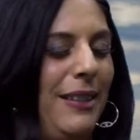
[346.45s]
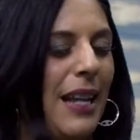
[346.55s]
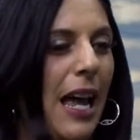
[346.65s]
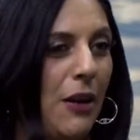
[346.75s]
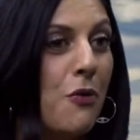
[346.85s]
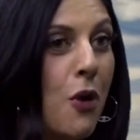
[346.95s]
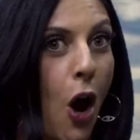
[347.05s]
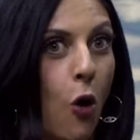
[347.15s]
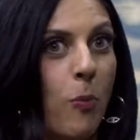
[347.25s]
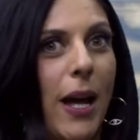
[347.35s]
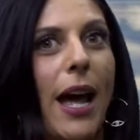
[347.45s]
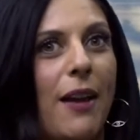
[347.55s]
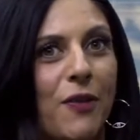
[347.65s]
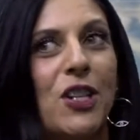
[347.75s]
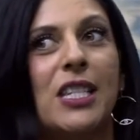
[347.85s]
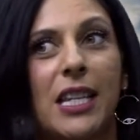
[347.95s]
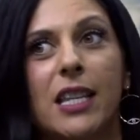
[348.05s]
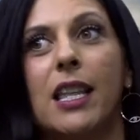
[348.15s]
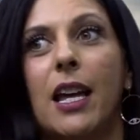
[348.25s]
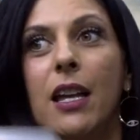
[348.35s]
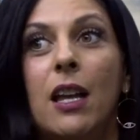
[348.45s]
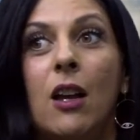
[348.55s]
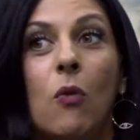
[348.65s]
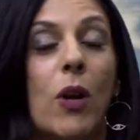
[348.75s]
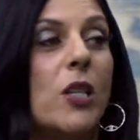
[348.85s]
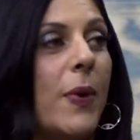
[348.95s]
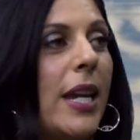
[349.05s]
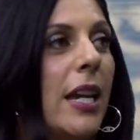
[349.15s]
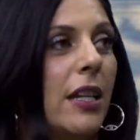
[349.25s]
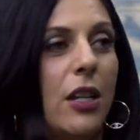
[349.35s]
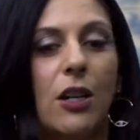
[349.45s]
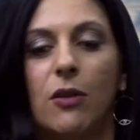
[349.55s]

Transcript: I don't know, but I foresee that once we hit,